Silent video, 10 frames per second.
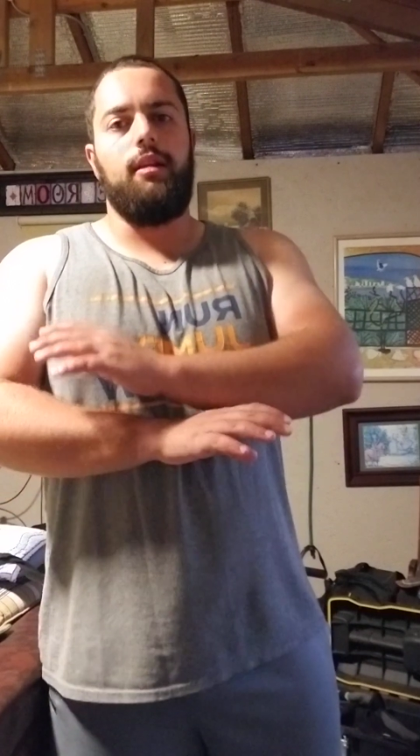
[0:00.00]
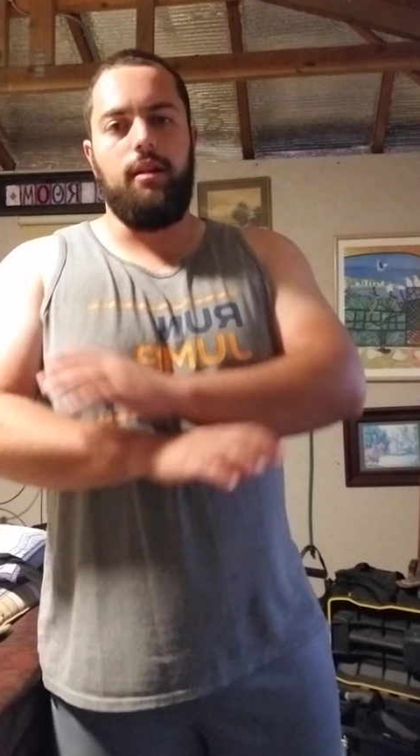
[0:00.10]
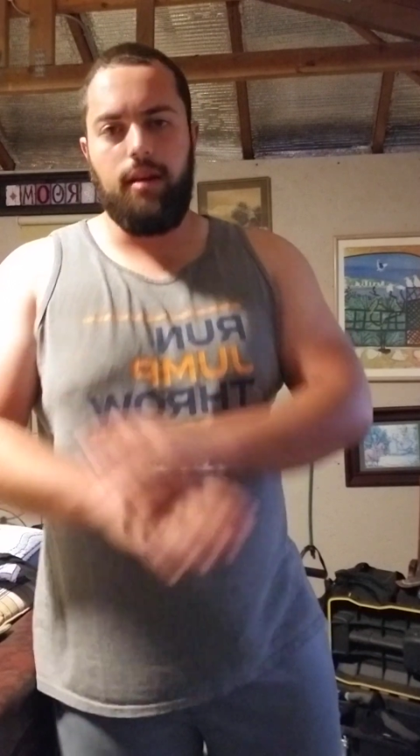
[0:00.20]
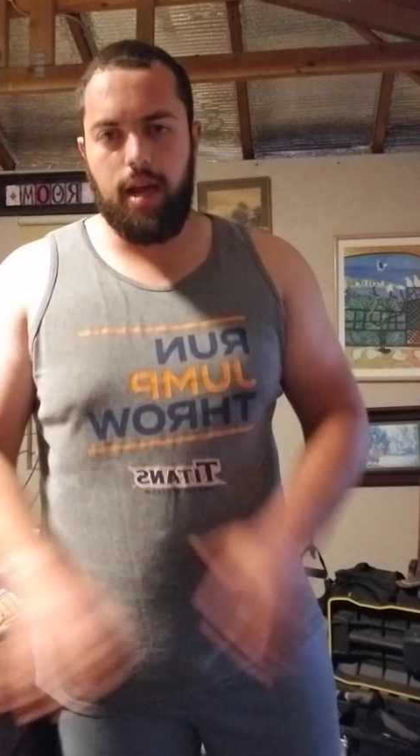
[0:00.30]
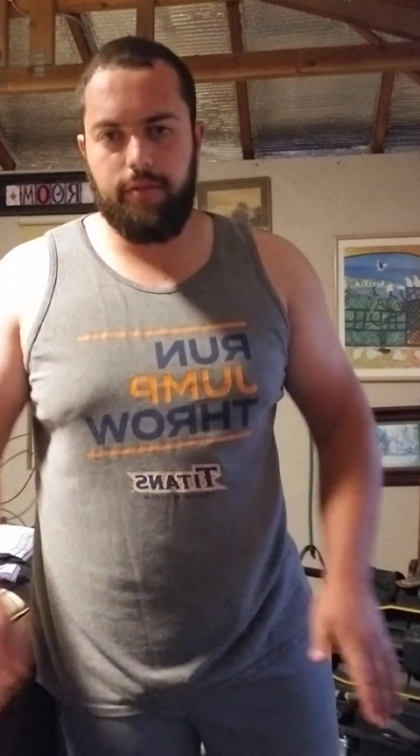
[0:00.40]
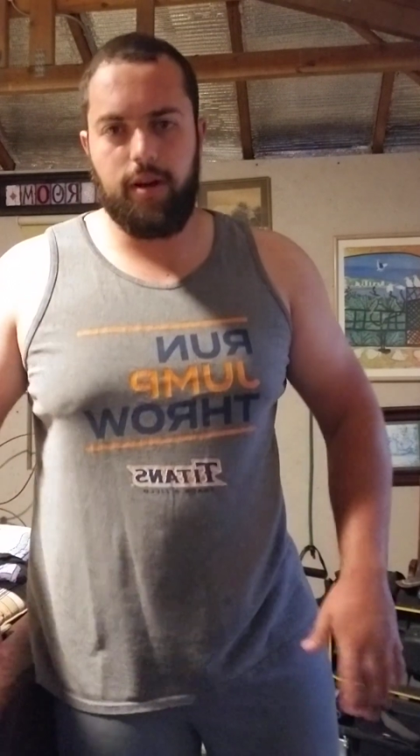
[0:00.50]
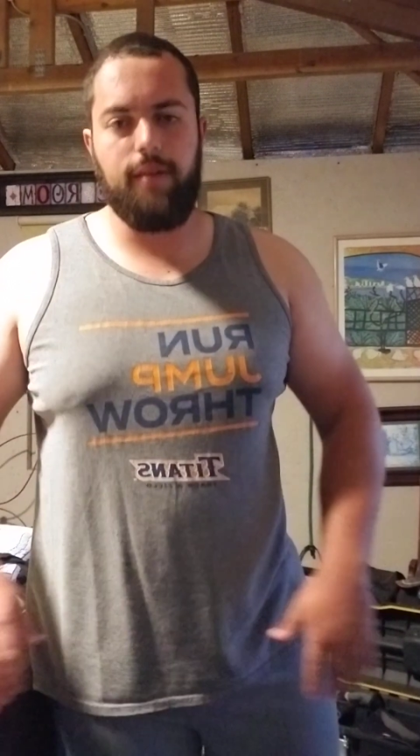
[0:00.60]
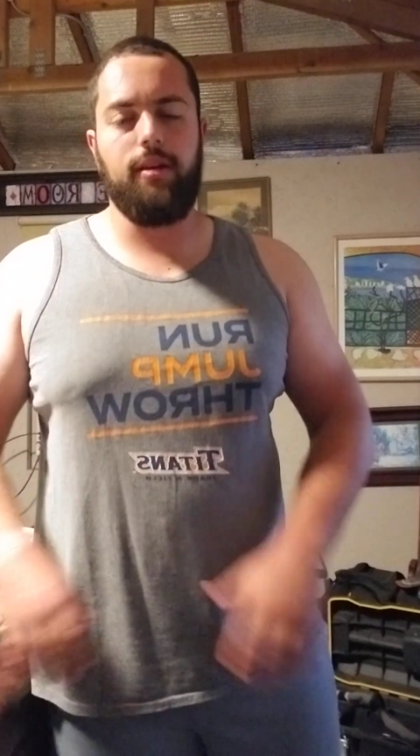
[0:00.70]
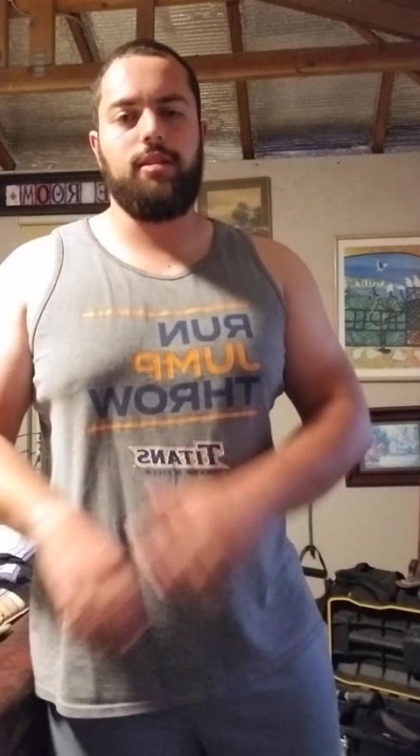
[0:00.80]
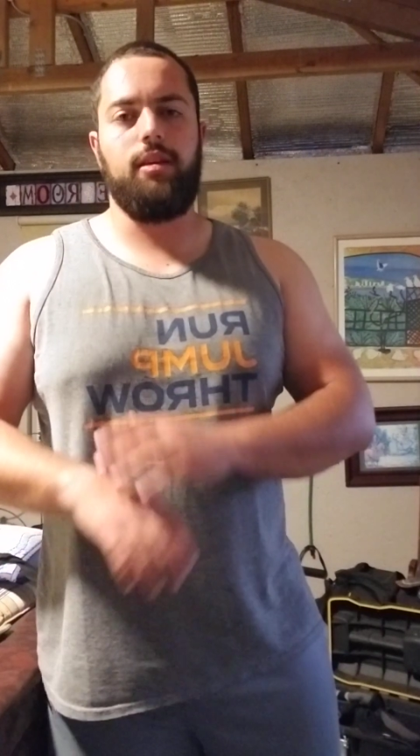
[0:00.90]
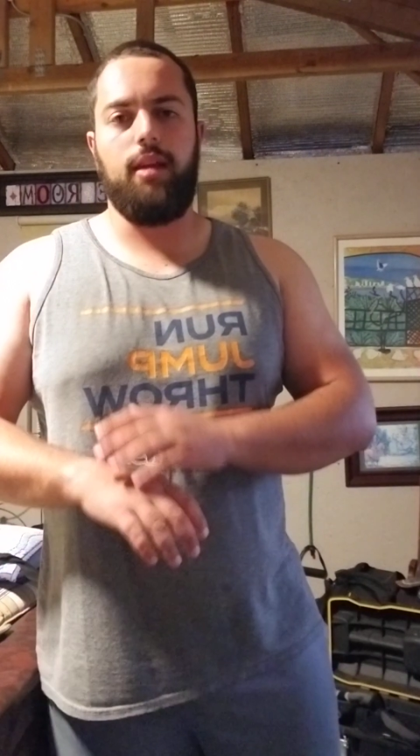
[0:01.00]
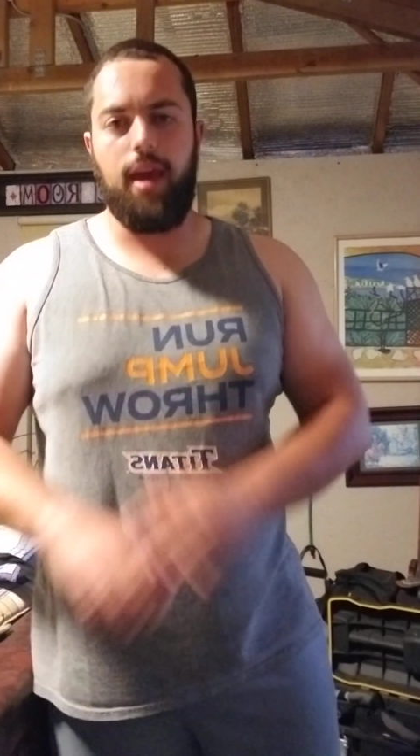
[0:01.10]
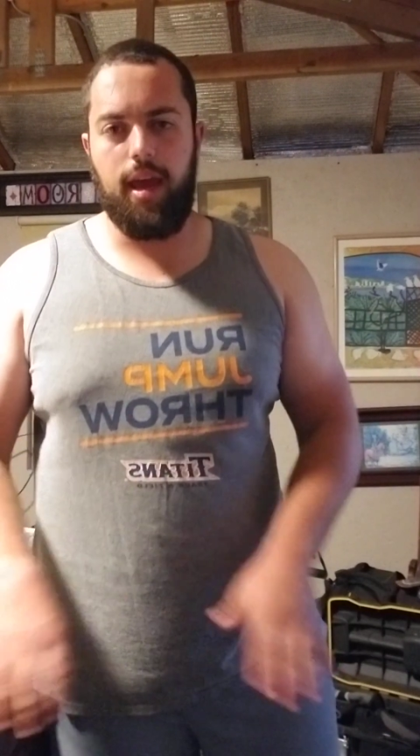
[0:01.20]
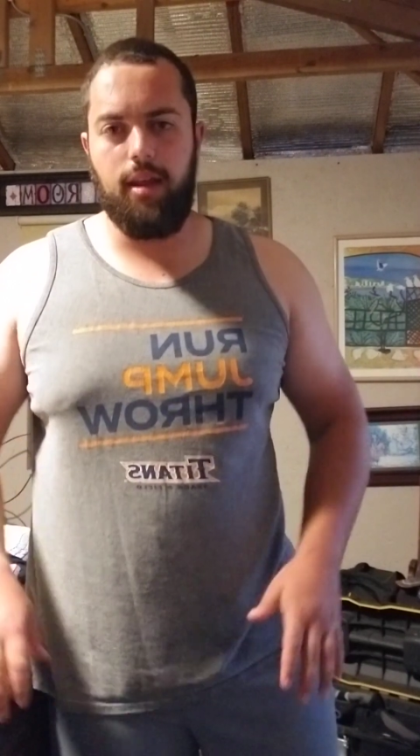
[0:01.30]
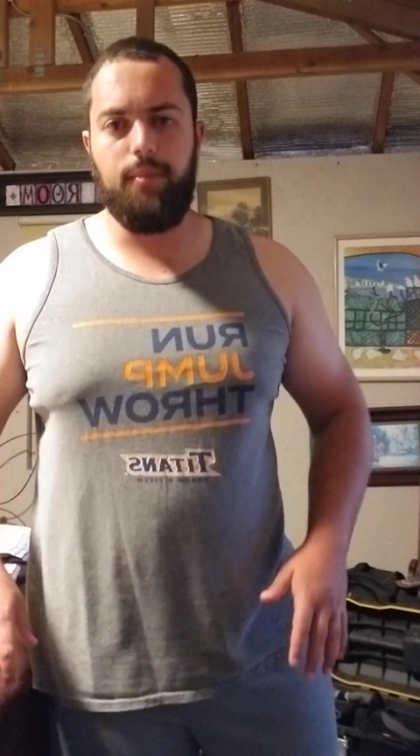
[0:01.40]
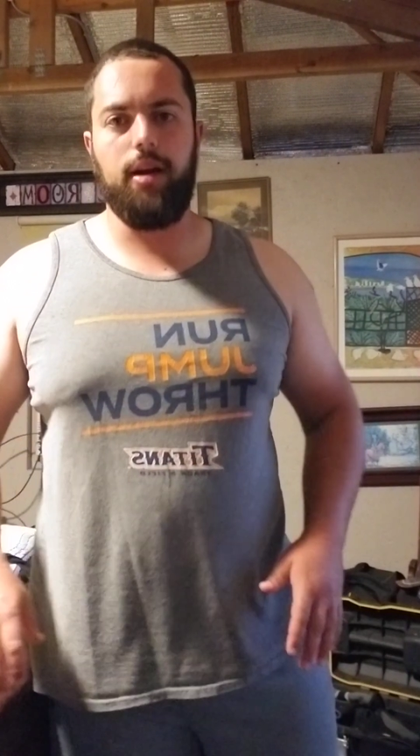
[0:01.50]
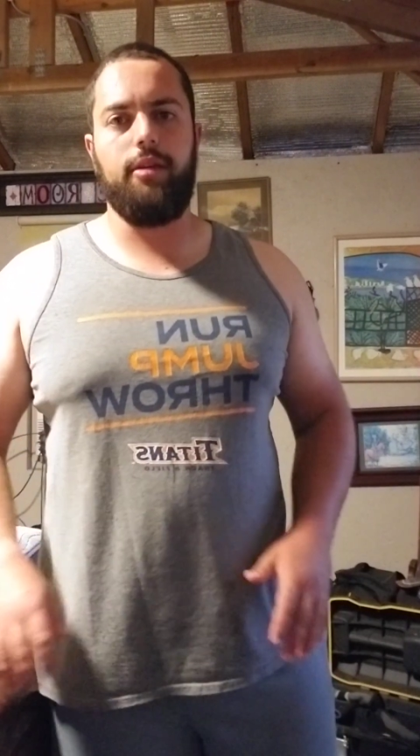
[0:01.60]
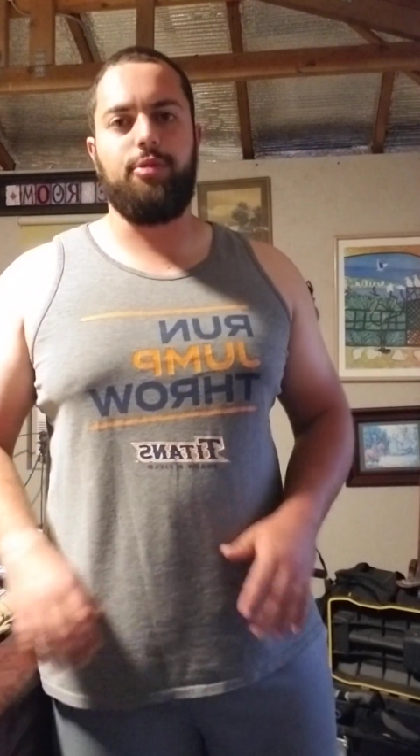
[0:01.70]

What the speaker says: Never have I seen anybody